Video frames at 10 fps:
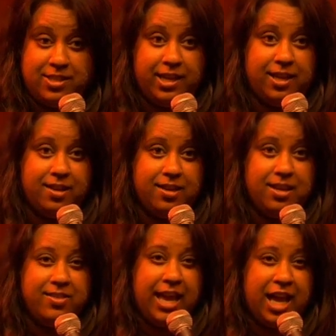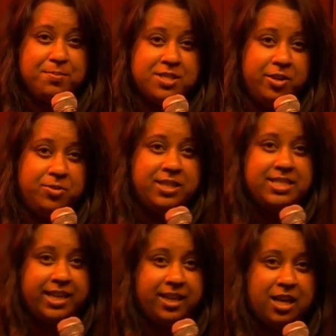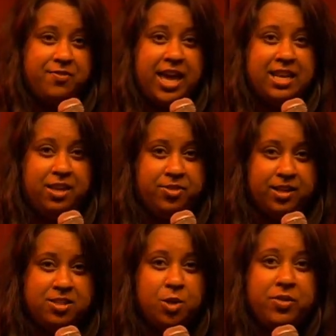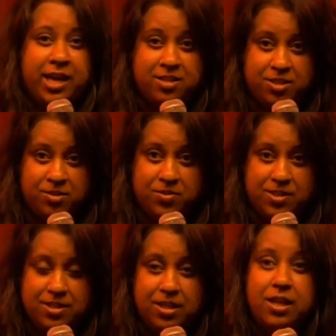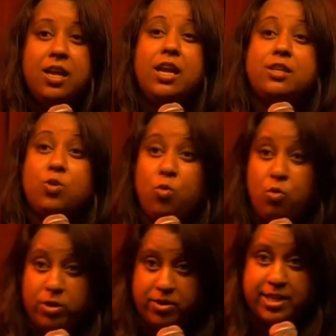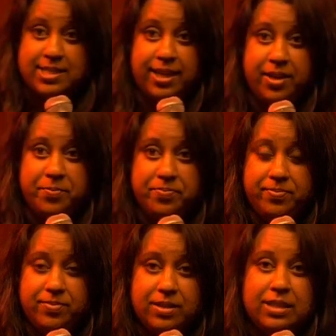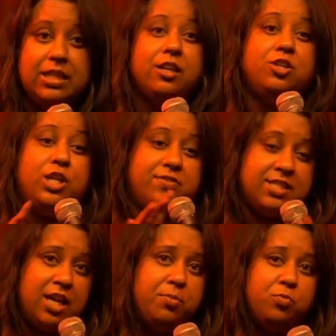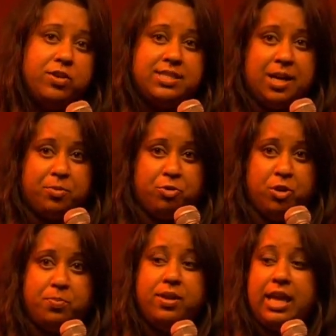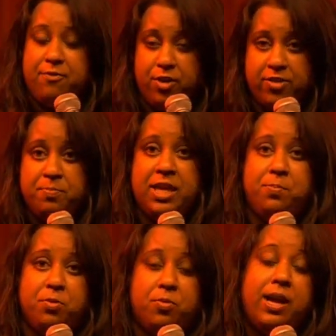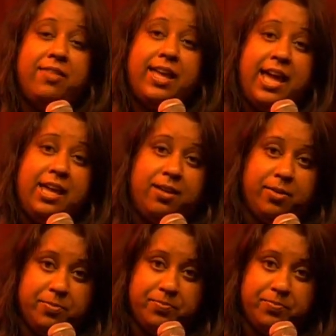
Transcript: thing, the absolute nadir of anything to do with hen do's, is organising it. Because you have to set up the WhatsApp group, invite the people, and they hate you.